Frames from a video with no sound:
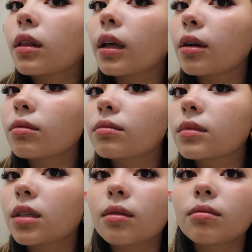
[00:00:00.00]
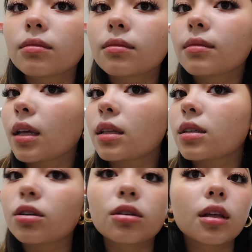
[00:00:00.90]
There, see? It's
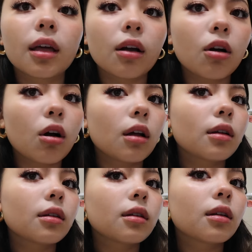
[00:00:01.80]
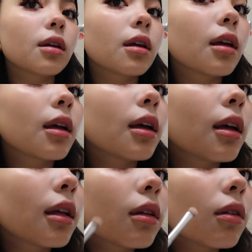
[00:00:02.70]
literally like gone.
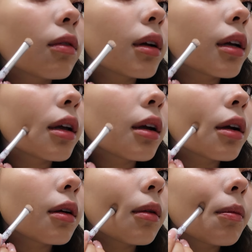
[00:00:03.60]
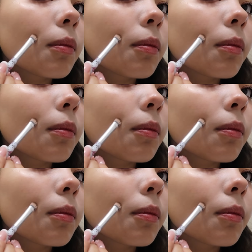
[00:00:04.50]
And then over here.